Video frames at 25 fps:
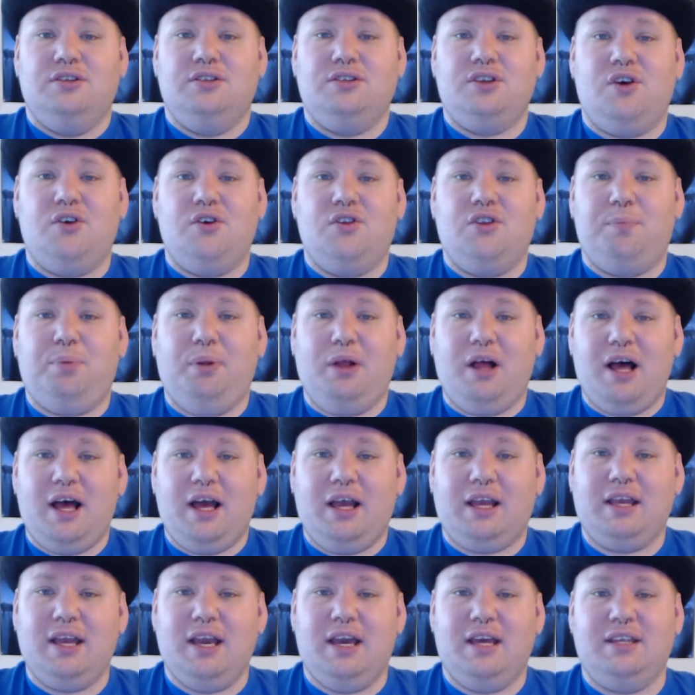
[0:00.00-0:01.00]
So the
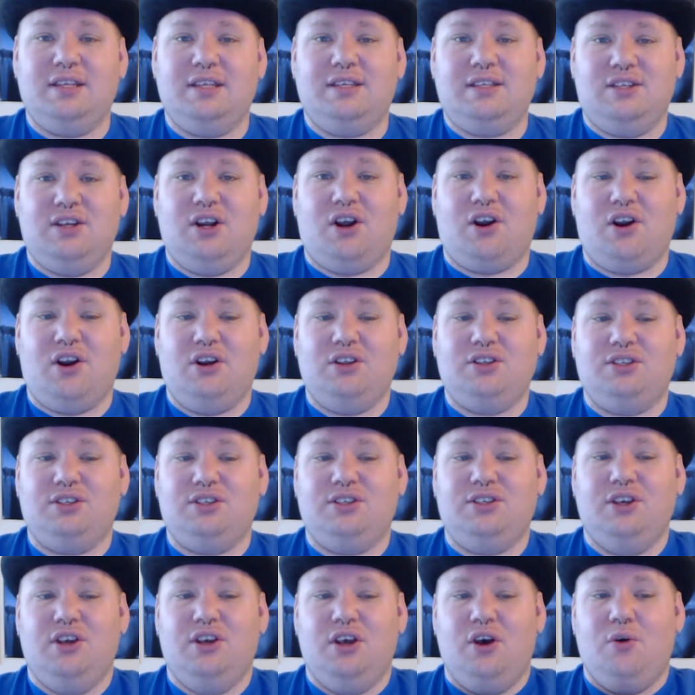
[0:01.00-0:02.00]
plot kind of
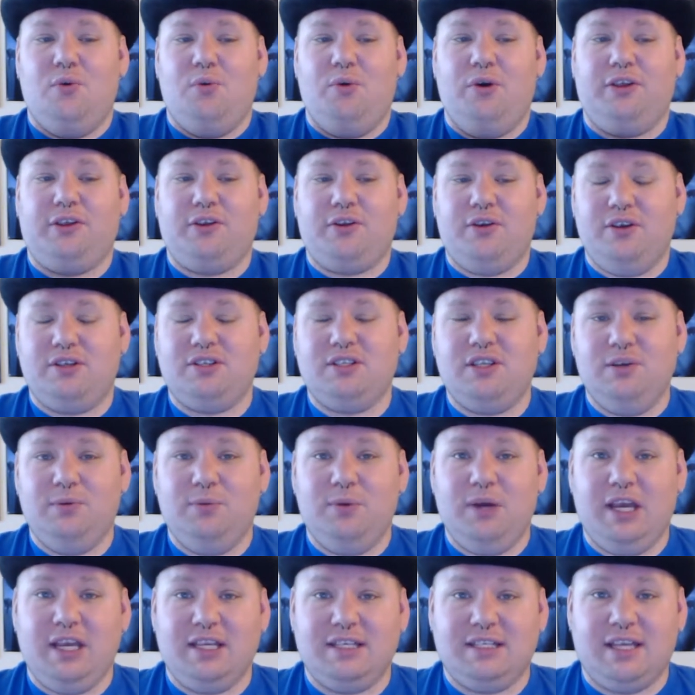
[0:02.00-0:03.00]
starts with Kristen
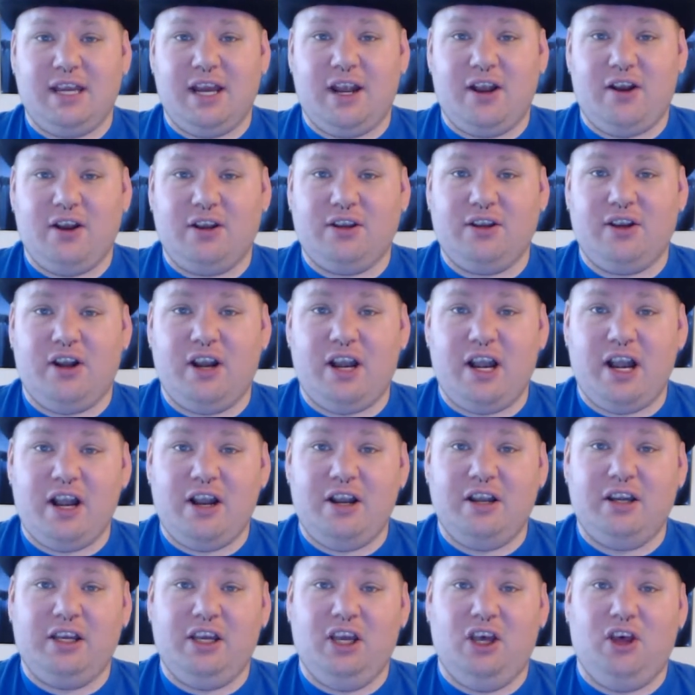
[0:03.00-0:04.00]
Wiig's character,
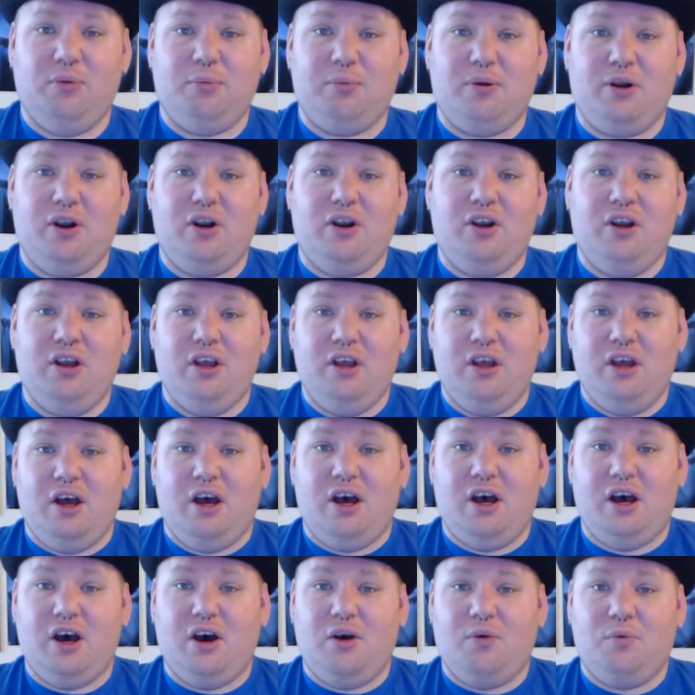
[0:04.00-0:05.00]
Erin Gilbert,
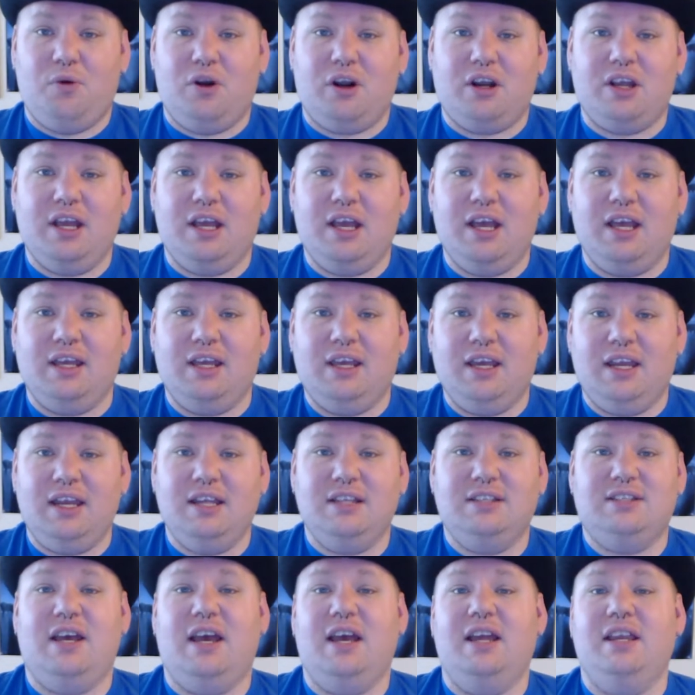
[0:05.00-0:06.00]
working on
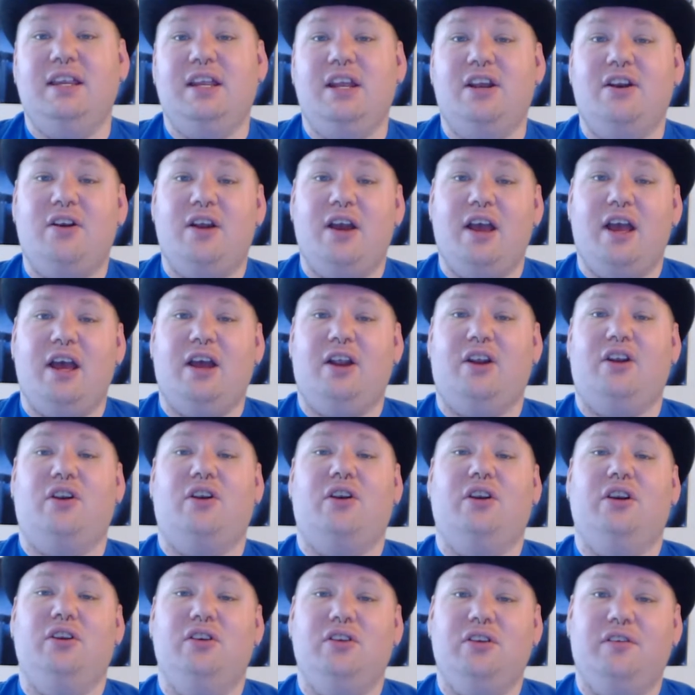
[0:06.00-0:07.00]
getting tenure at
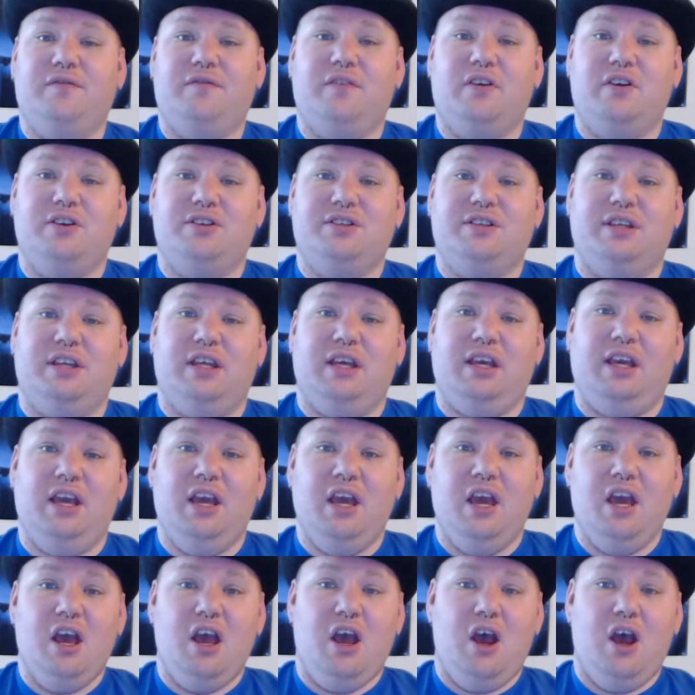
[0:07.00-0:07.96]
her university.